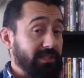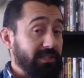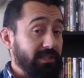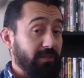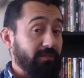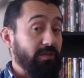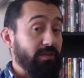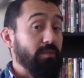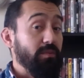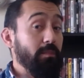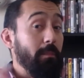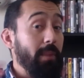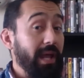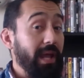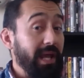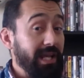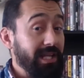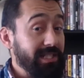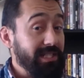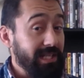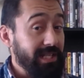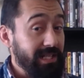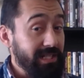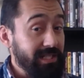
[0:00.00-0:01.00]
So if you pay
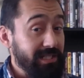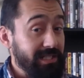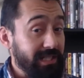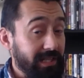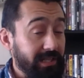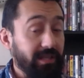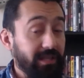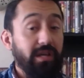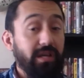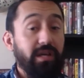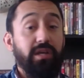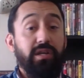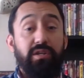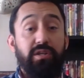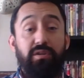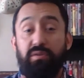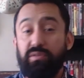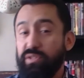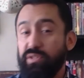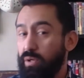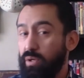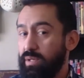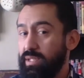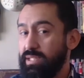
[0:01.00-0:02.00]
attention, you'll
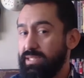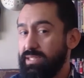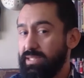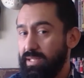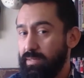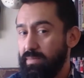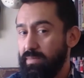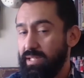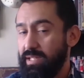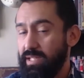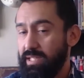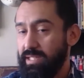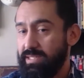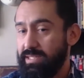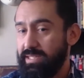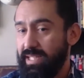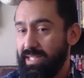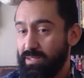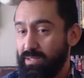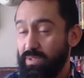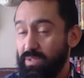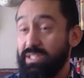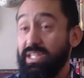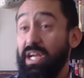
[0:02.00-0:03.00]
notice some of these
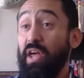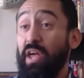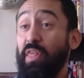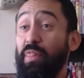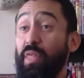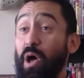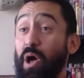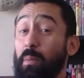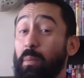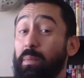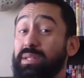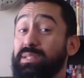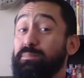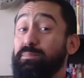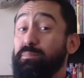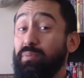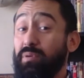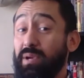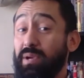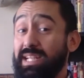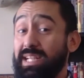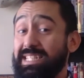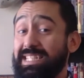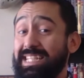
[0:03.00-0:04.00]
things, which I thought was
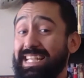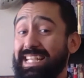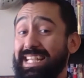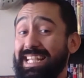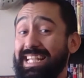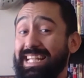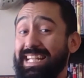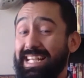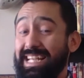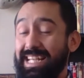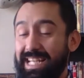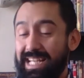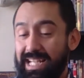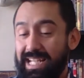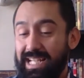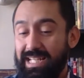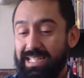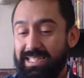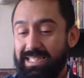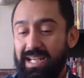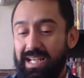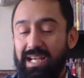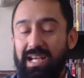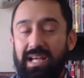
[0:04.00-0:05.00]
pretty
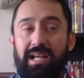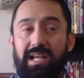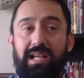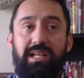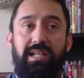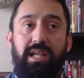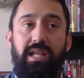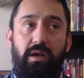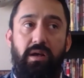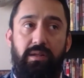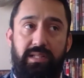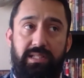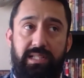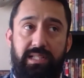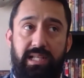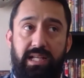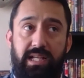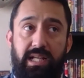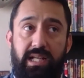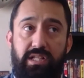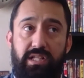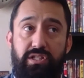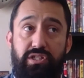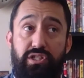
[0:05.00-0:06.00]
neat. Now let's
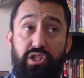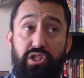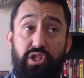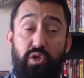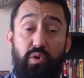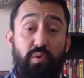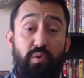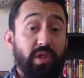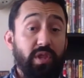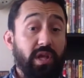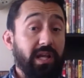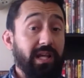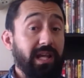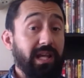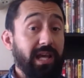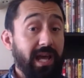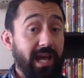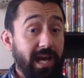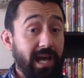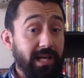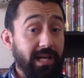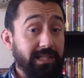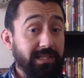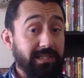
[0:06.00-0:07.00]
get into the
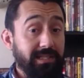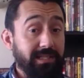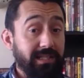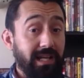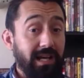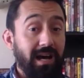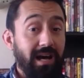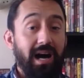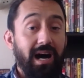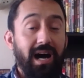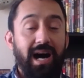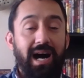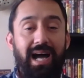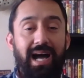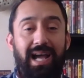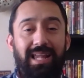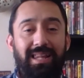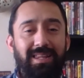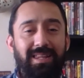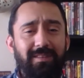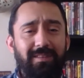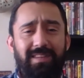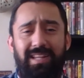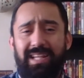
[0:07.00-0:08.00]
cast. I
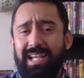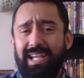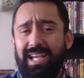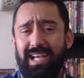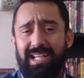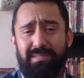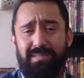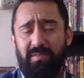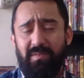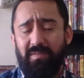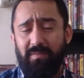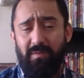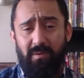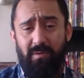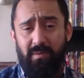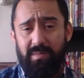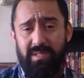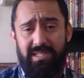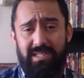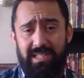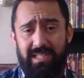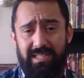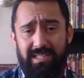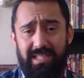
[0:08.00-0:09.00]
love the cast
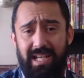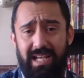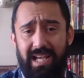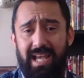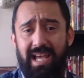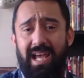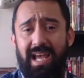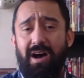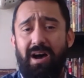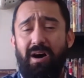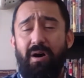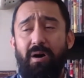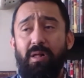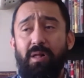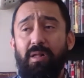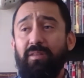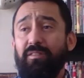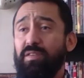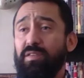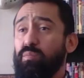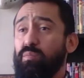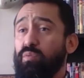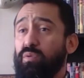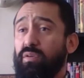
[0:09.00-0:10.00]
performances. All of
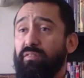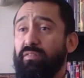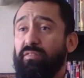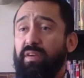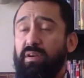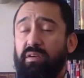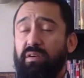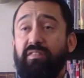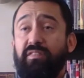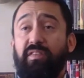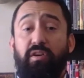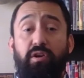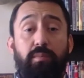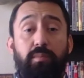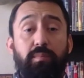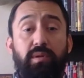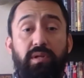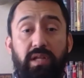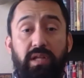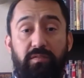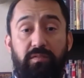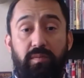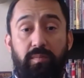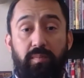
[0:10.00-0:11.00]
them were very, very
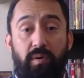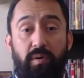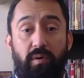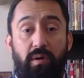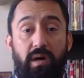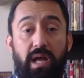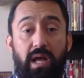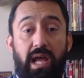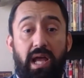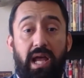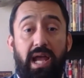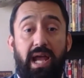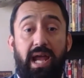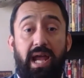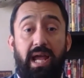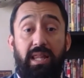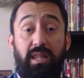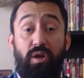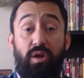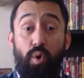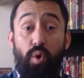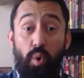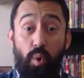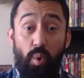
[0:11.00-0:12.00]
believable. And
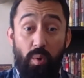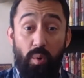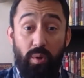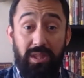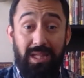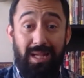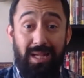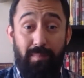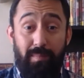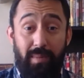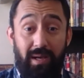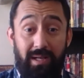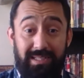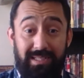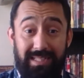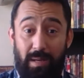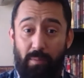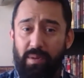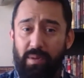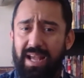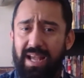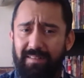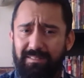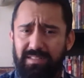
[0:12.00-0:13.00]
the cool thing about it is that
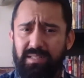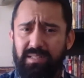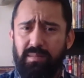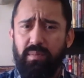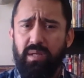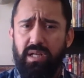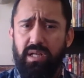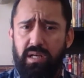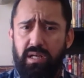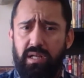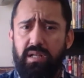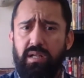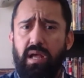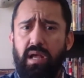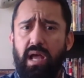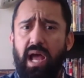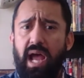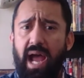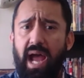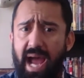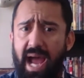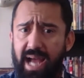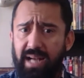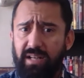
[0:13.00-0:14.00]
we have some good
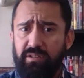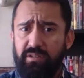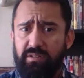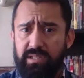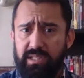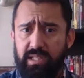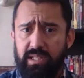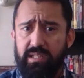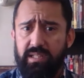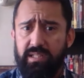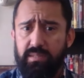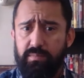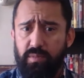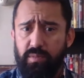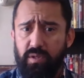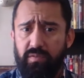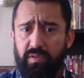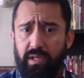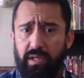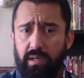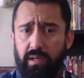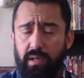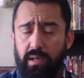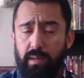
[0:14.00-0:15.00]
actors in this
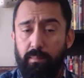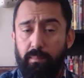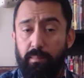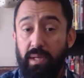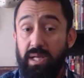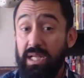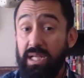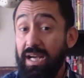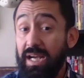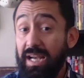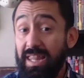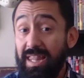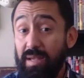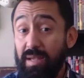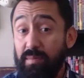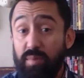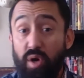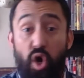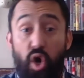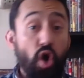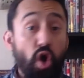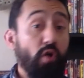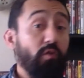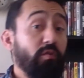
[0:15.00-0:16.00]
movie, but none of them
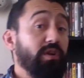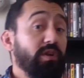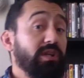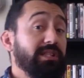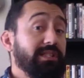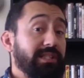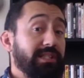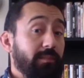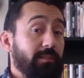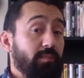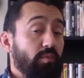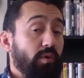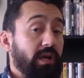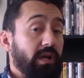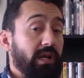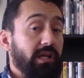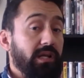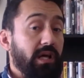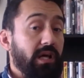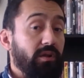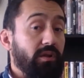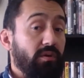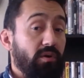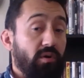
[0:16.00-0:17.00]
overstep one
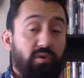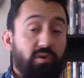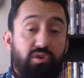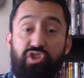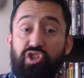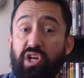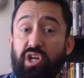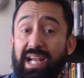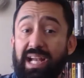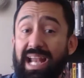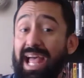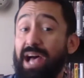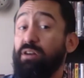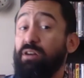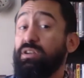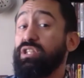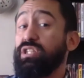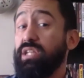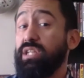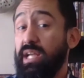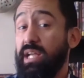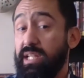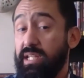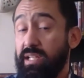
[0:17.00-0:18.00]
another or try to
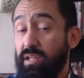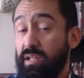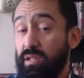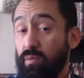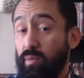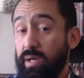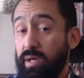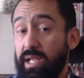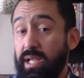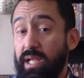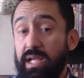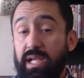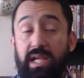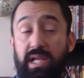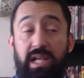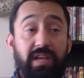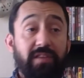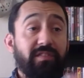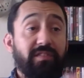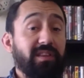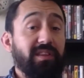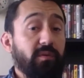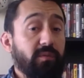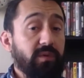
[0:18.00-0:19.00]
outshine the other one.
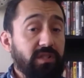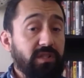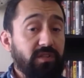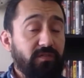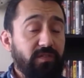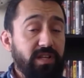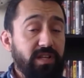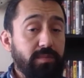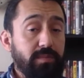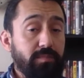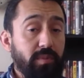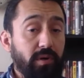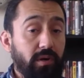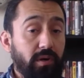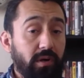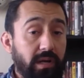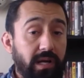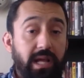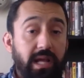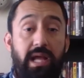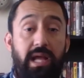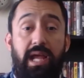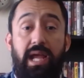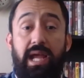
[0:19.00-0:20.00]
Even Lawrence Fishburne
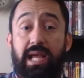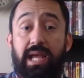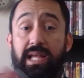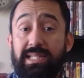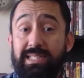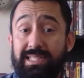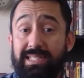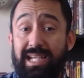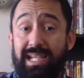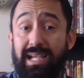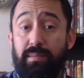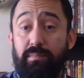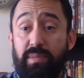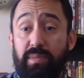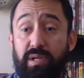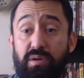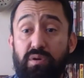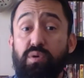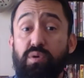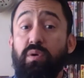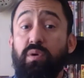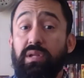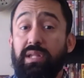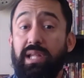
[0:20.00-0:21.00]
and Sam Neill,
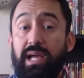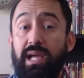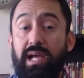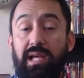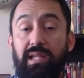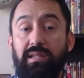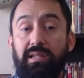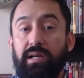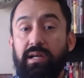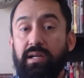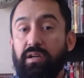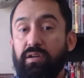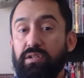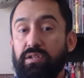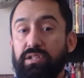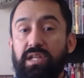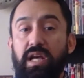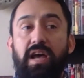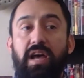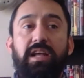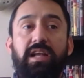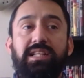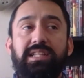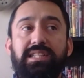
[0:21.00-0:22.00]
who are the headliners,
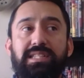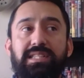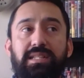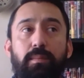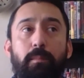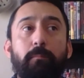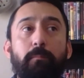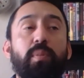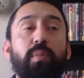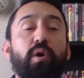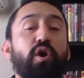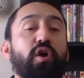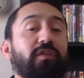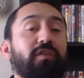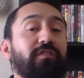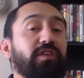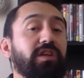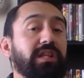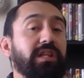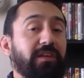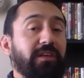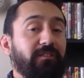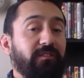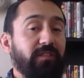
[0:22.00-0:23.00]
just
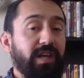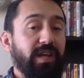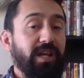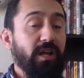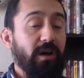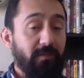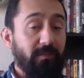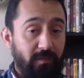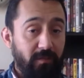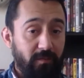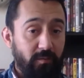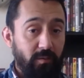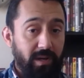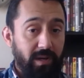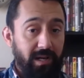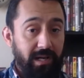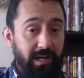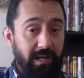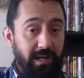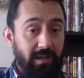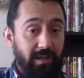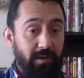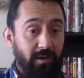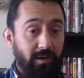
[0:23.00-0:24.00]
perfectly feed off of one
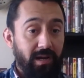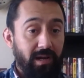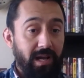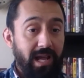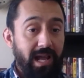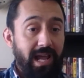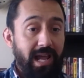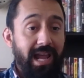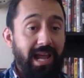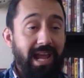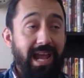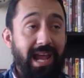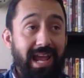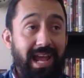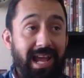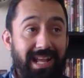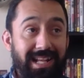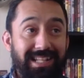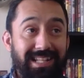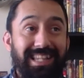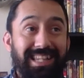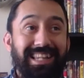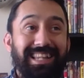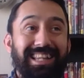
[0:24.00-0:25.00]
another,
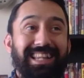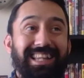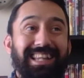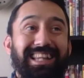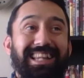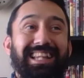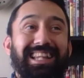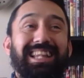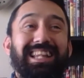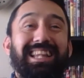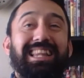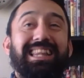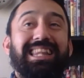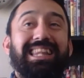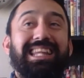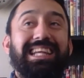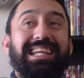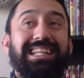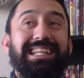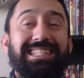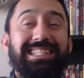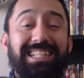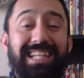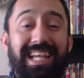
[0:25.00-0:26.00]
and the
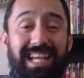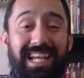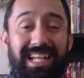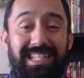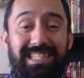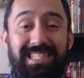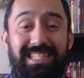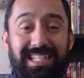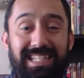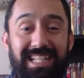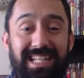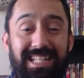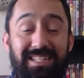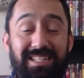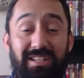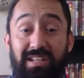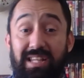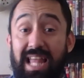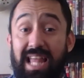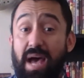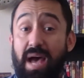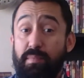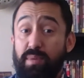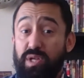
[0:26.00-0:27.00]
intense scenes are
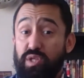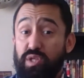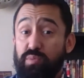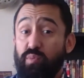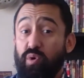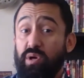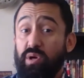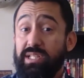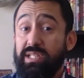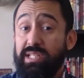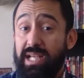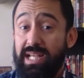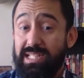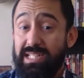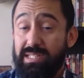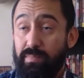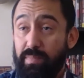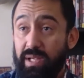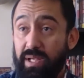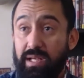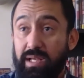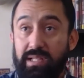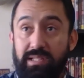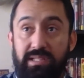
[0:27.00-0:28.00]
that much more intense
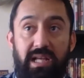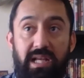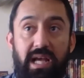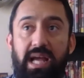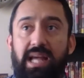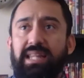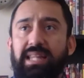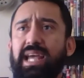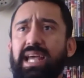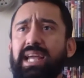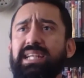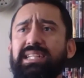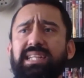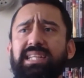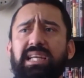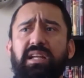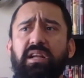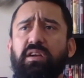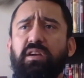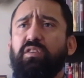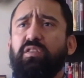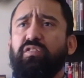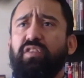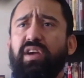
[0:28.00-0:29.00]
because they just had a
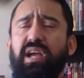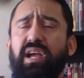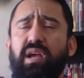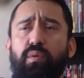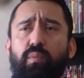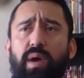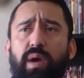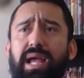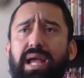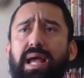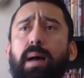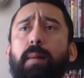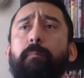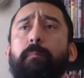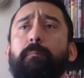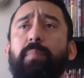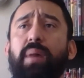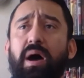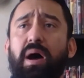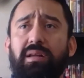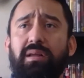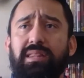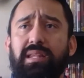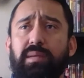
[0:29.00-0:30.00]
great way
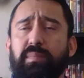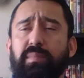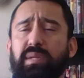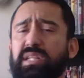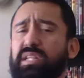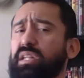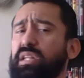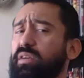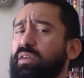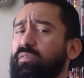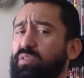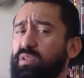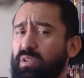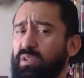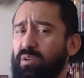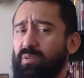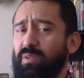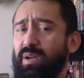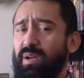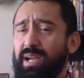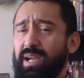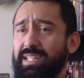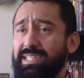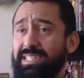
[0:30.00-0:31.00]
about them and delivering their
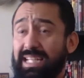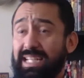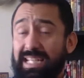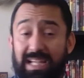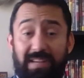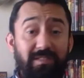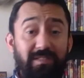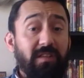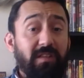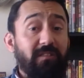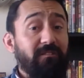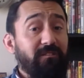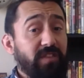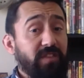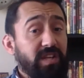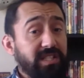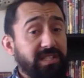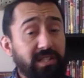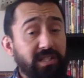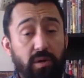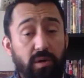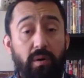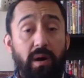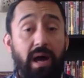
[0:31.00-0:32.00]
lines, and even the
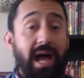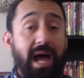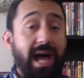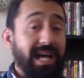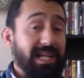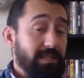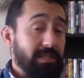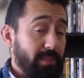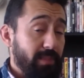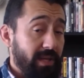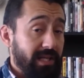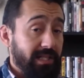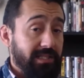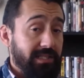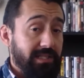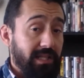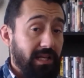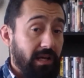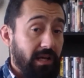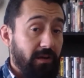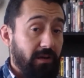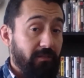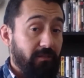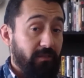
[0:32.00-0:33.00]
physical aspects
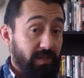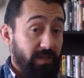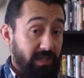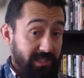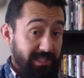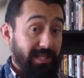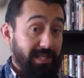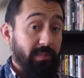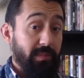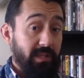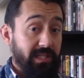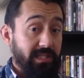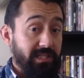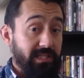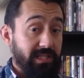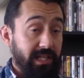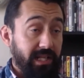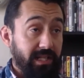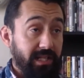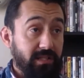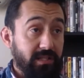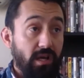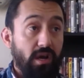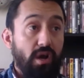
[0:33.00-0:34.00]
of some of the
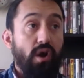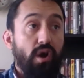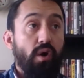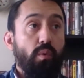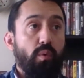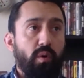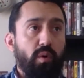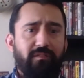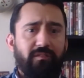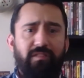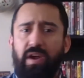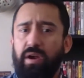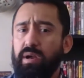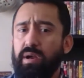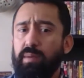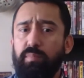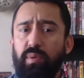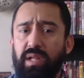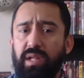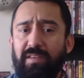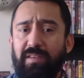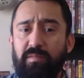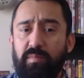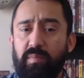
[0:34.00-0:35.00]
scenes were very
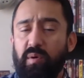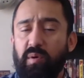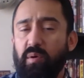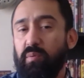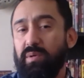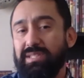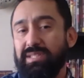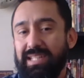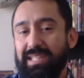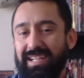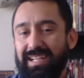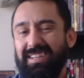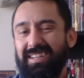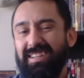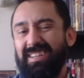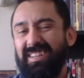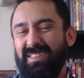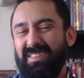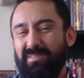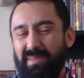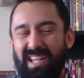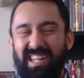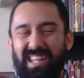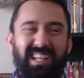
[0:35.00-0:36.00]
believable. It wasn't like,
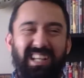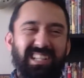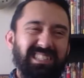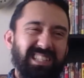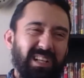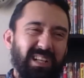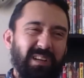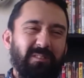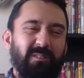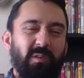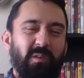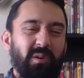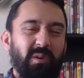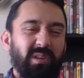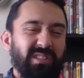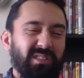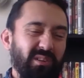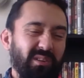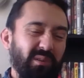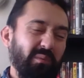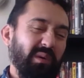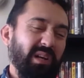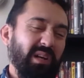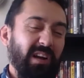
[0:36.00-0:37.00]
oh man, it looks kind of forced
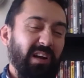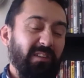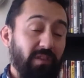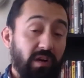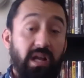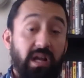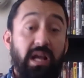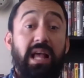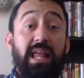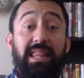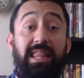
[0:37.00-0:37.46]
or whatever.